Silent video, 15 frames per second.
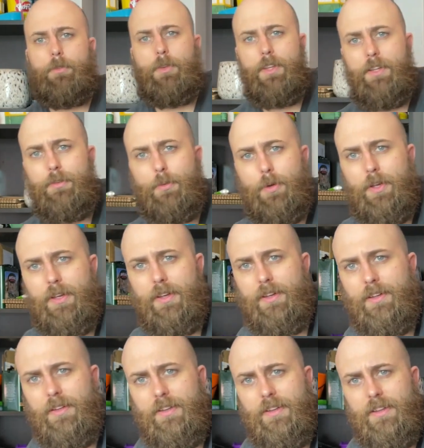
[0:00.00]
so that's where
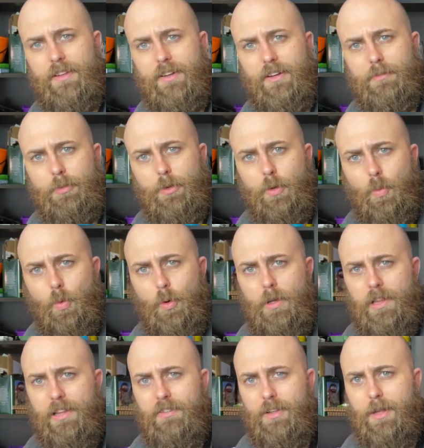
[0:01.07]
I put the
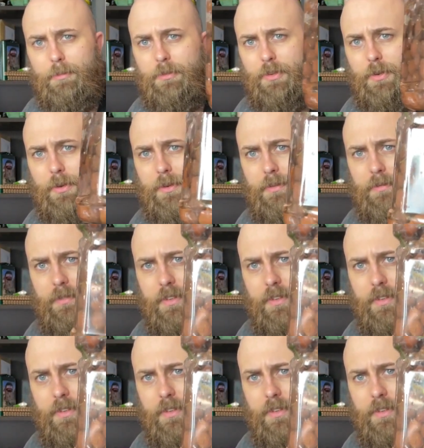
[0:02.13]
water level up to.